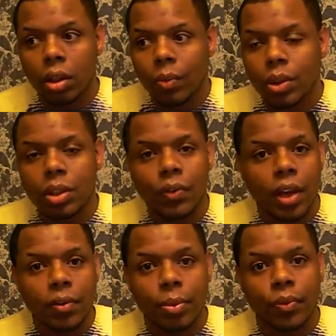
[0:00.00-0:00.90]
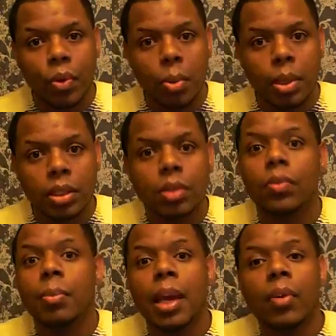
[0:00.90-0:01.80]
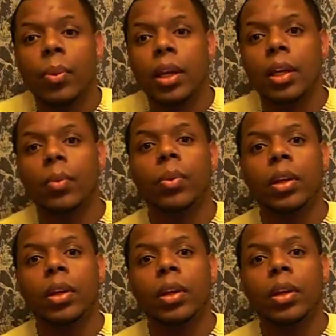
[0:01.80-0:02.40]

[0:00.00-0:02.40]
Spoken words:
What's your favorite performance? You met Whitney.